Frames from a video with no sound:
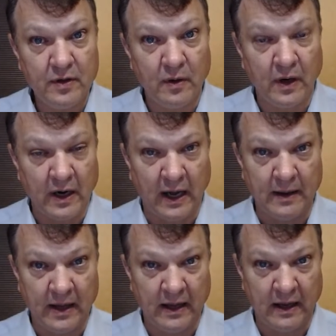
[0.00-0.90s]

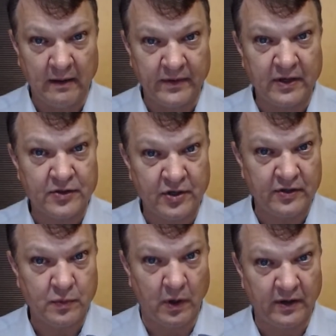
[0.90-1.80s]
the
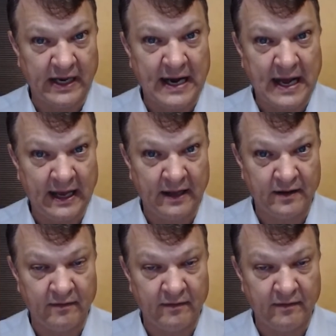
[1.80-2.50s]
insurance world and